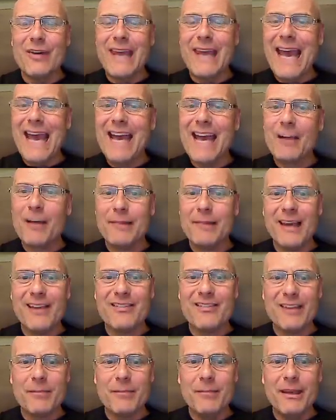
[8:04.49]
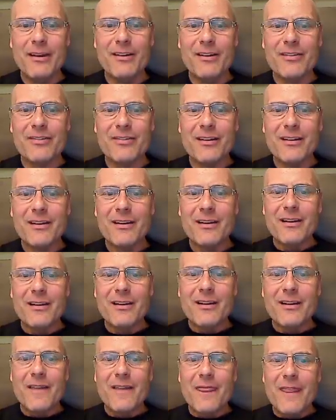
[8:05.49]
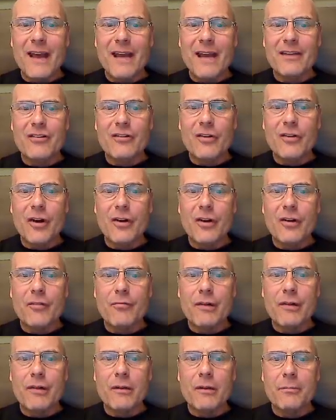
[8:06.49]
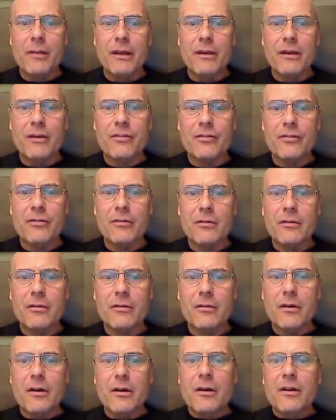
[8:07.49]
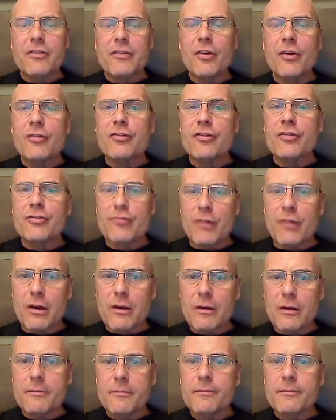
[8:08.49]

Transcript: Gag plastic penis. That's not a real penis. So she's drunk